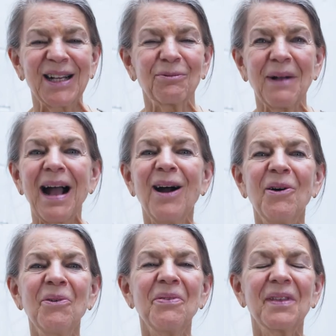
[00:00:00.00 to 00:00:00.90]
of
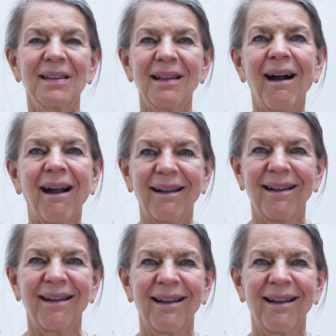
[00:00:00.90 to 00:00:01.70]
round the clock